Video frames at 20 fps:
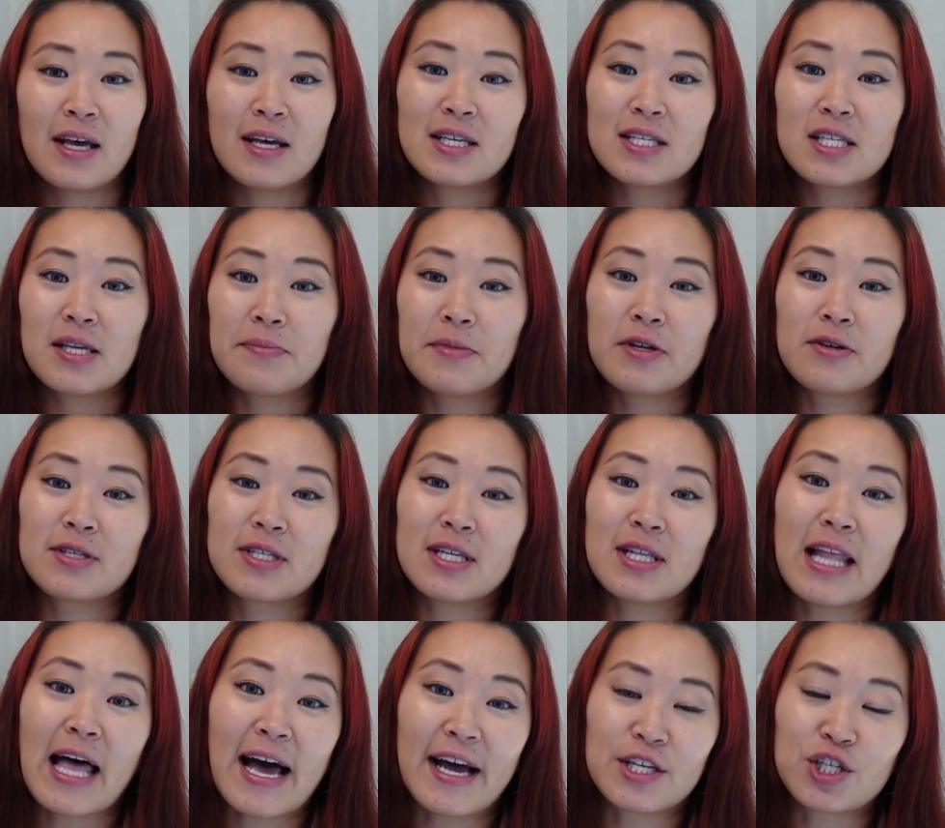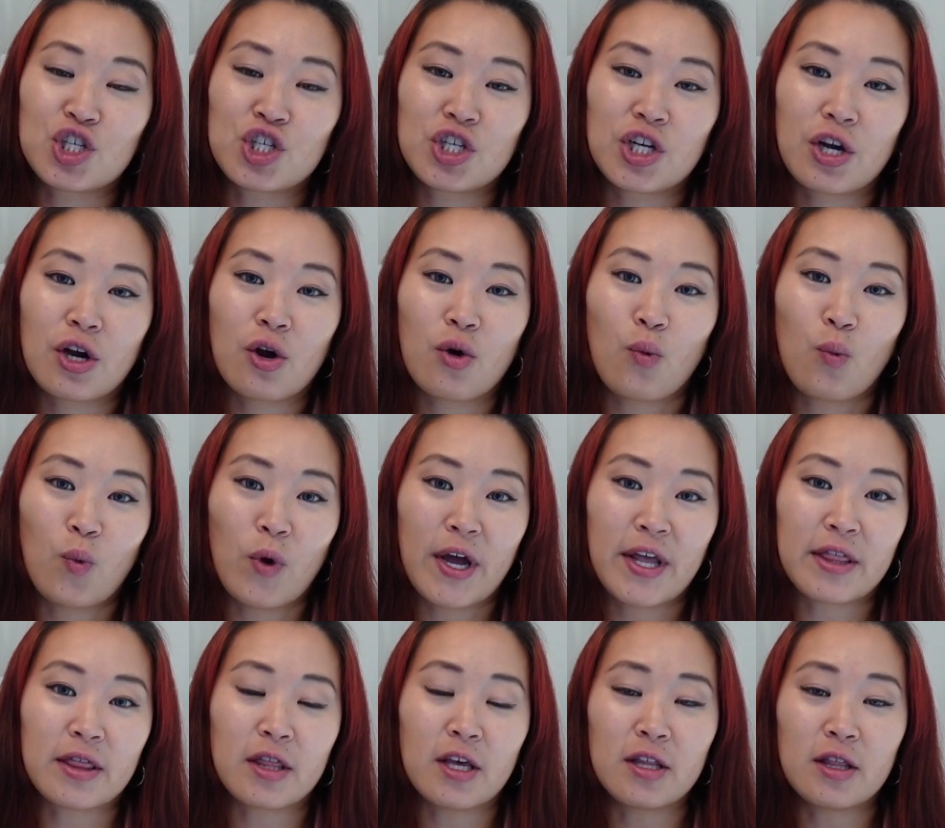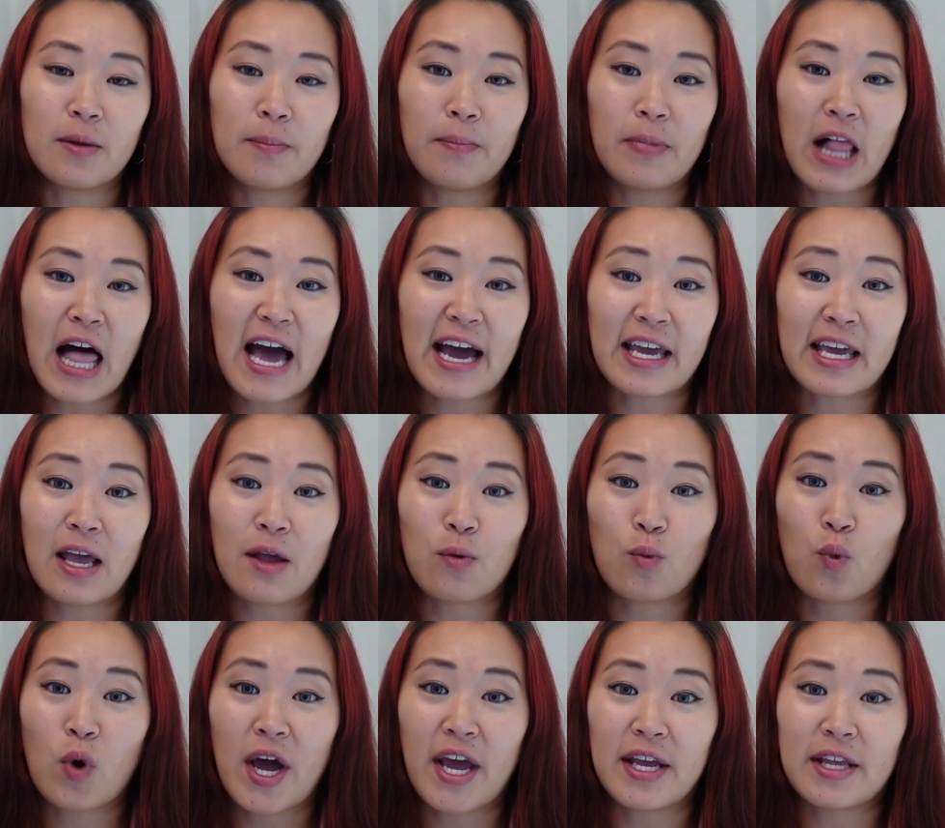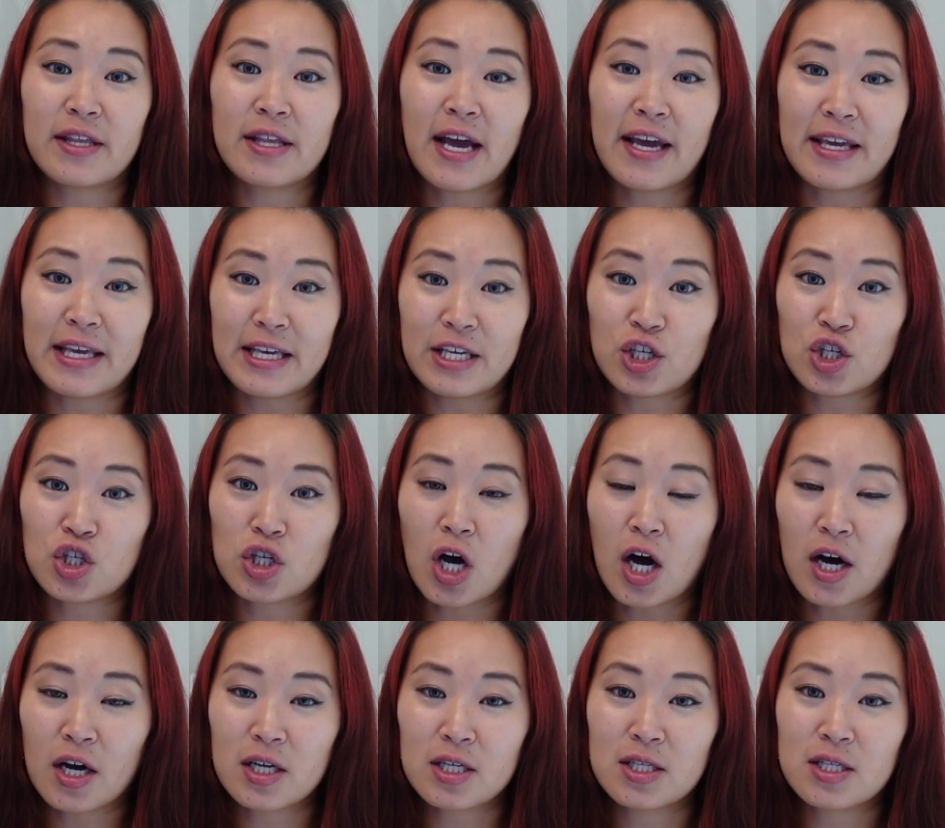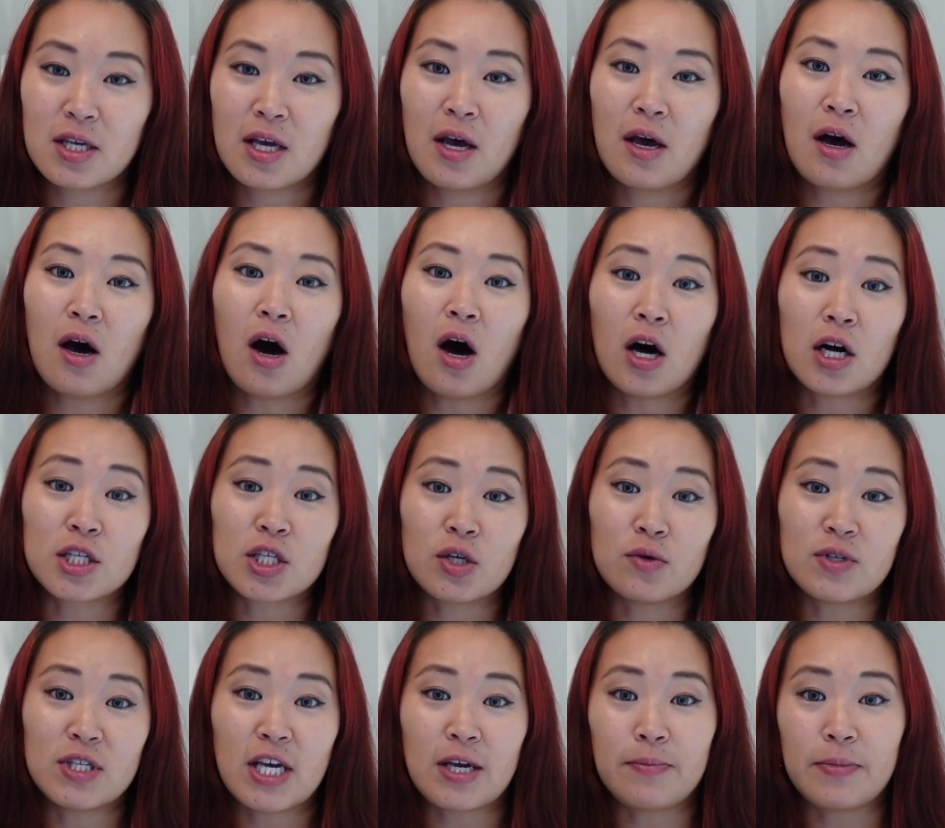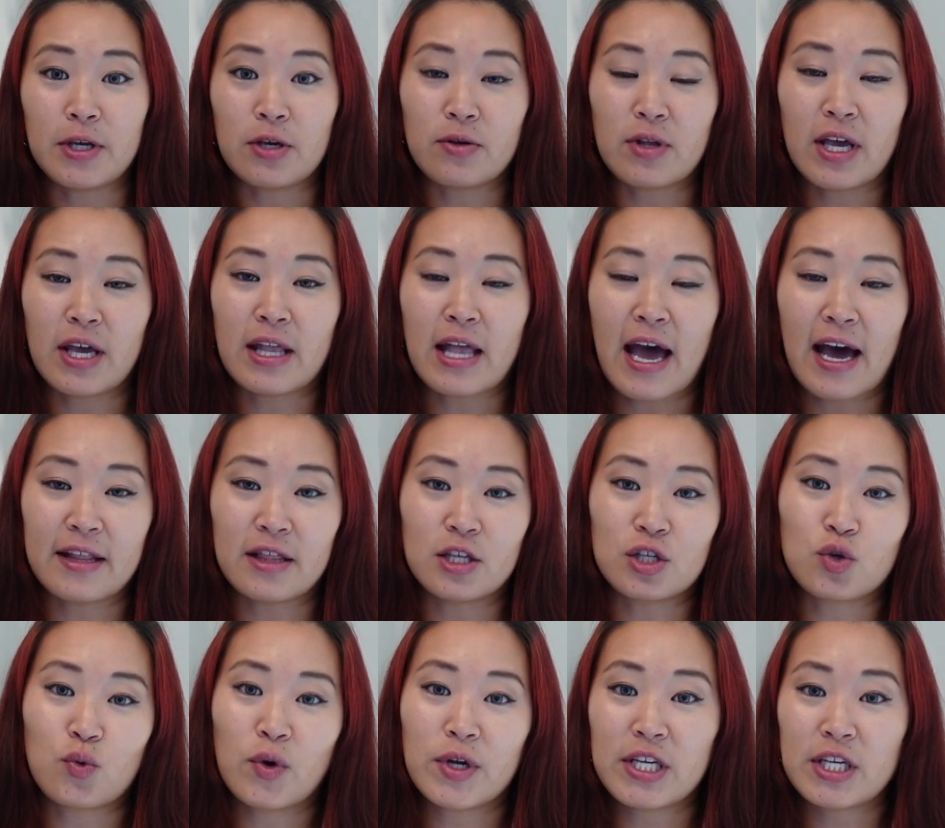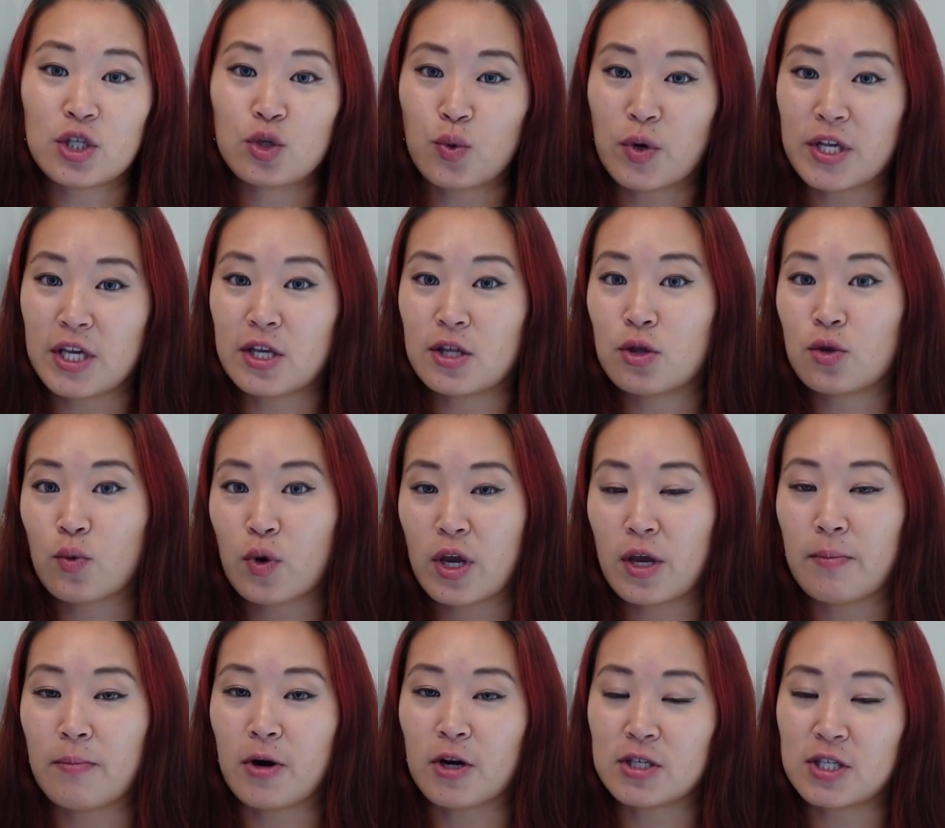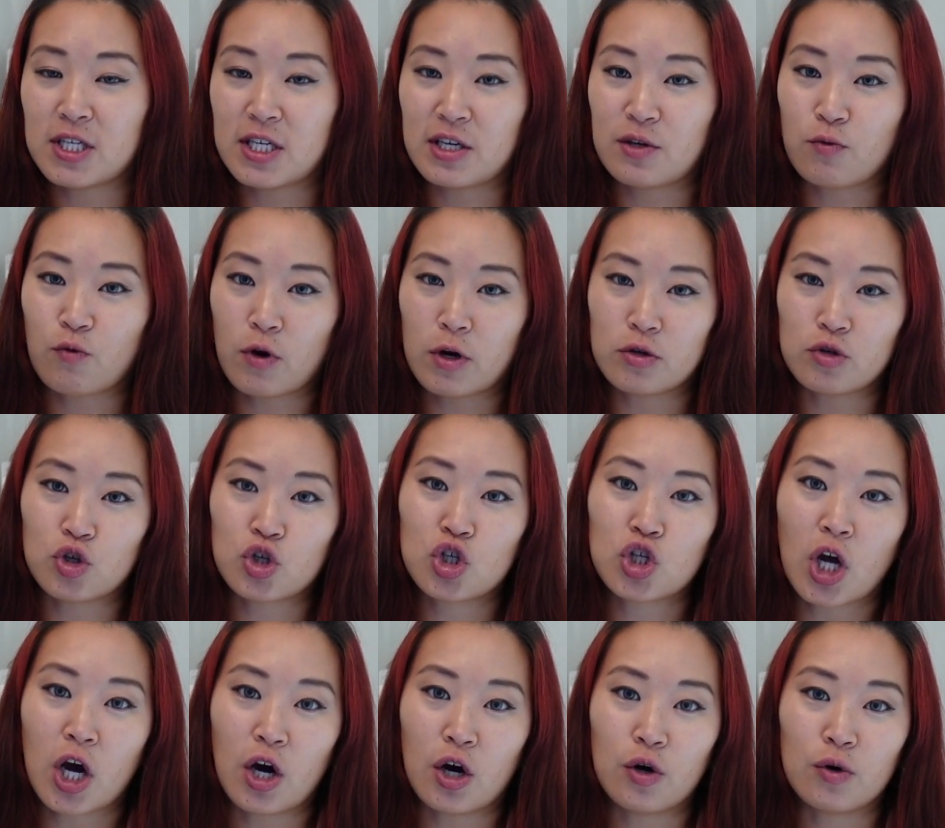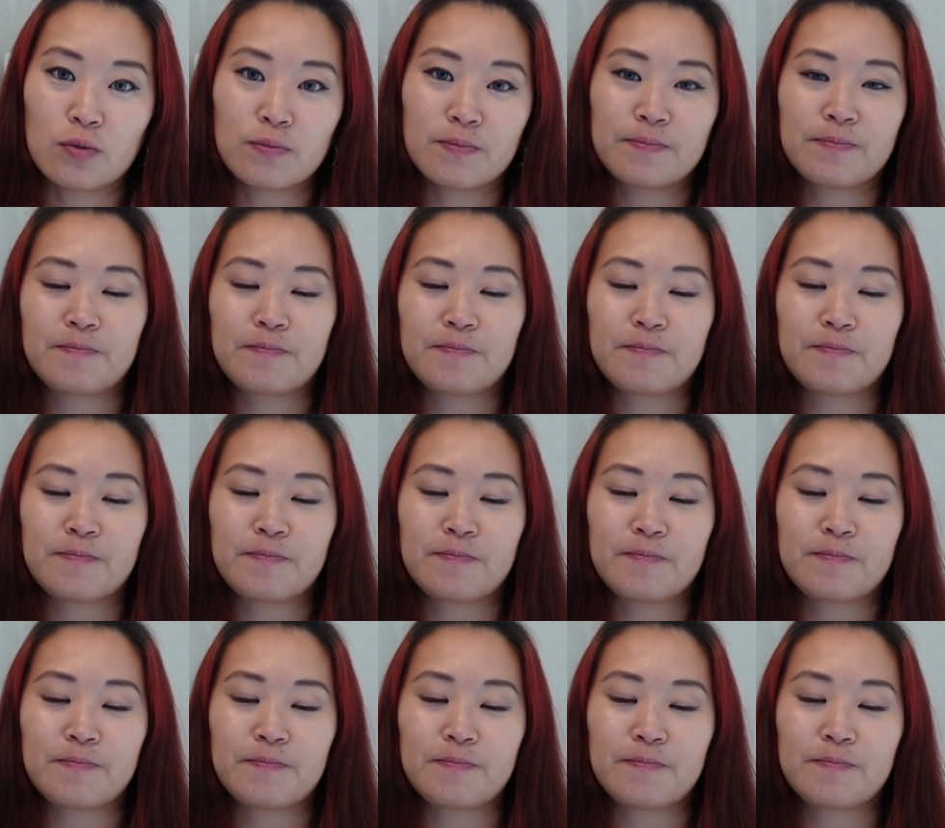similar to last year when the black and white Nike Shox also debuted at the 2023 Martine Rose show.